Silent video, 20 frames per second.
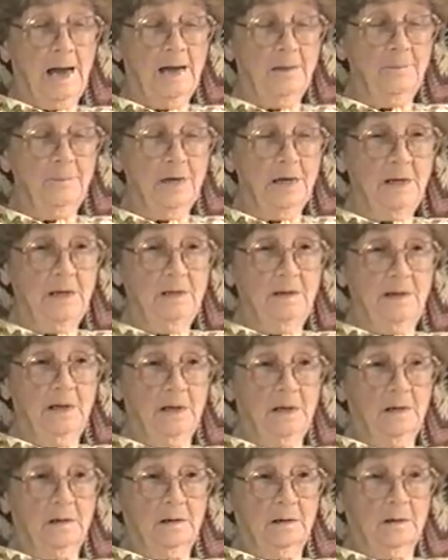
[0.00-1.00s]
admitted
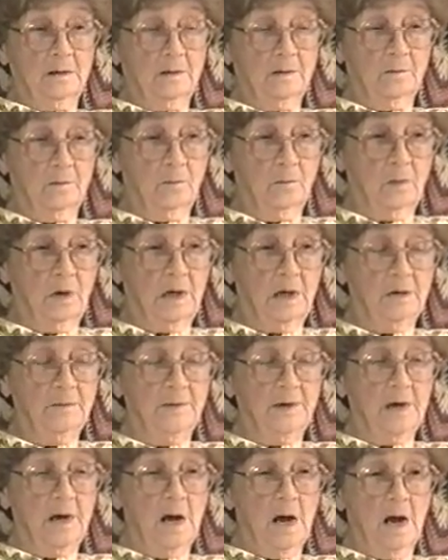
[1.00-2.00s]
that
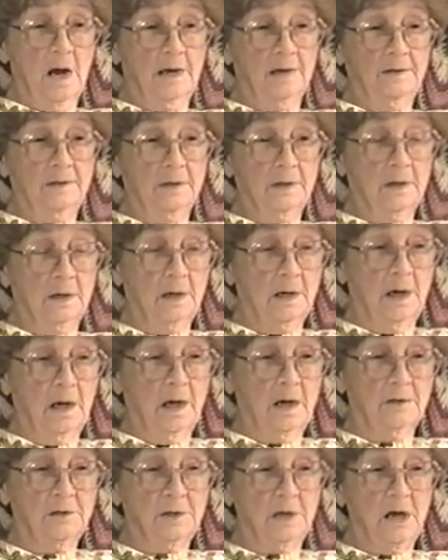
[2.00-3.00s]
in the night,
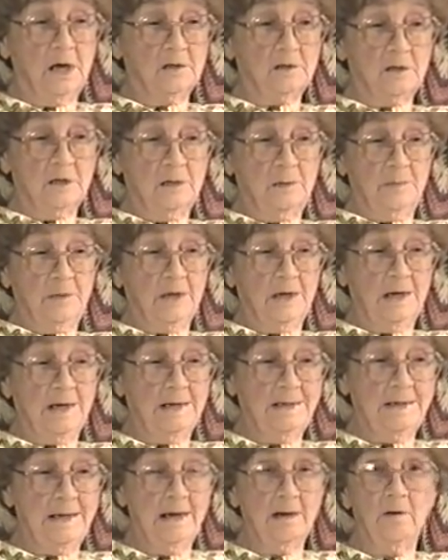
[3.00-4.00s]
she got sleepy and
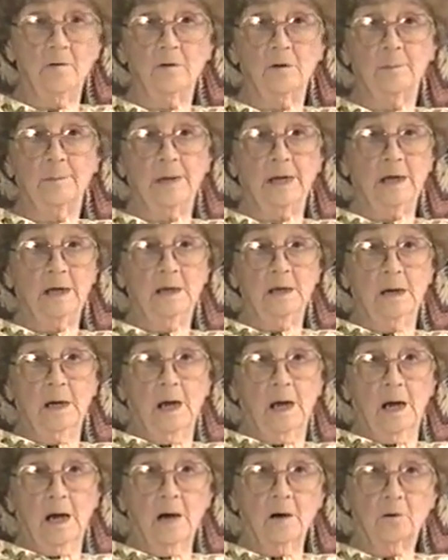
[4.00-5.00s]
laid down on the bed
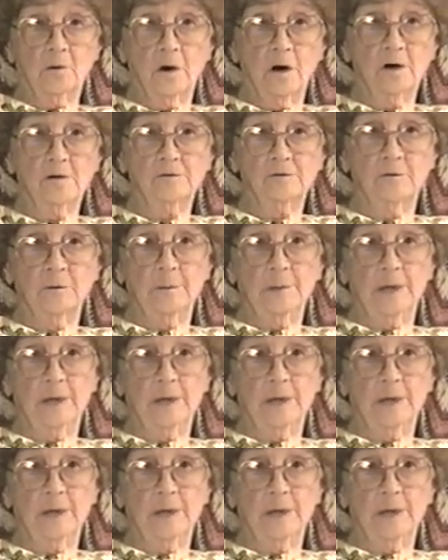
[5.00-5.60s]
across